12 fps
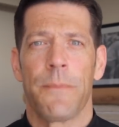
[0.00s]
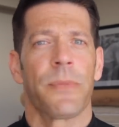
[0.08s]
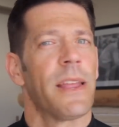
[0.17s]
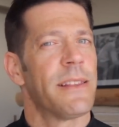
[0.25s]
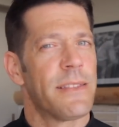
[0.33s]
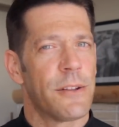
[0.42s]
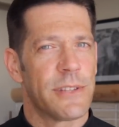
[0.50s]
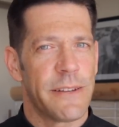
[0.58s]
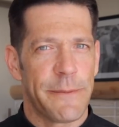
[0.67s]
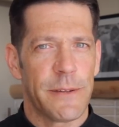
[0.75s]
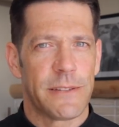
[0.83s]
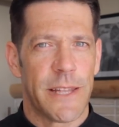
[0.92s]
There's a
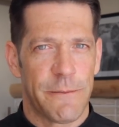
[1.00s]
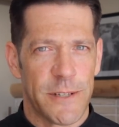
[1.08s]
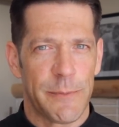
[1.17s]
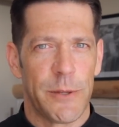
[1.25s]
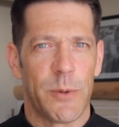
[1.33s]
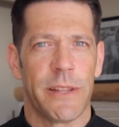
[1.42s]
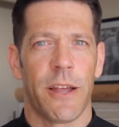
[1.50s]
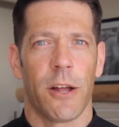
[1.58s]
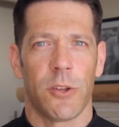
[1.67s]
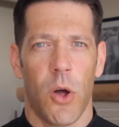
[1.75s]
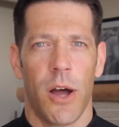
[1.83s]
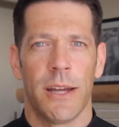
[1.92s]
difference between a
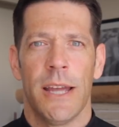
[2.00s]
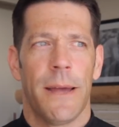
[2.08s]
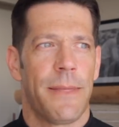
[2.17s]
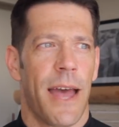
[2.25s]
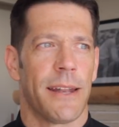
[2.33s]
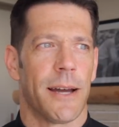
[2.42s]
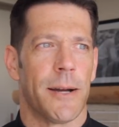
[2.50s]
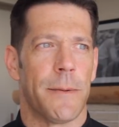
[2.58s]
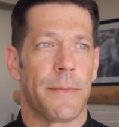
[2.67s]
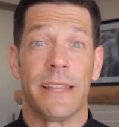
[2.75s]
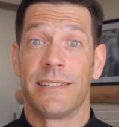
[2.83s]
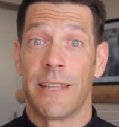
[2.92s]
law that
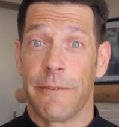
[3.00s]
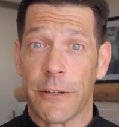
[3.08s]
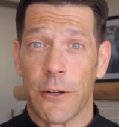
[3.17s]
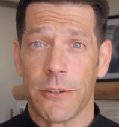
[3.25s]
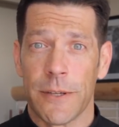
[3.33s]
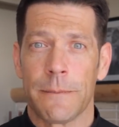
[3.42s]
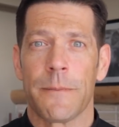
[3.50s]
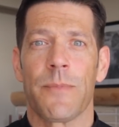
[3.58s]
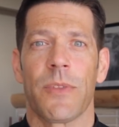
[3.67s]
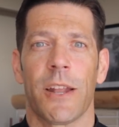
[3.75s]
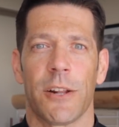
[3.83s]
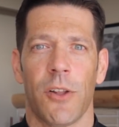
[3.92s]
is difficult
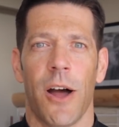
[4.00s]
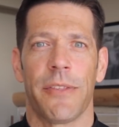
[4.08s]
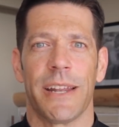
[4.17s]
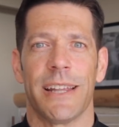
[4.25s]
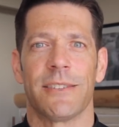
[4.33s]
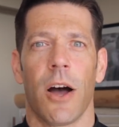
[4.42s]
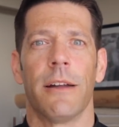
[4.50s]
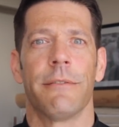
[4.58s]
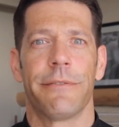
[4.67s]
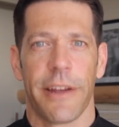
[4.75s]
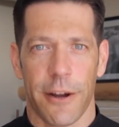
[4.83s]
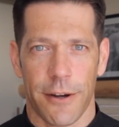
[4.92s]
and a law that is
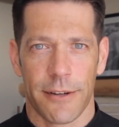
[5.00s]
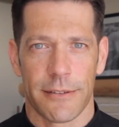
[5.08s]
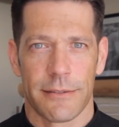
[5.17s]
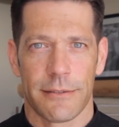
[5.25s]
unfair.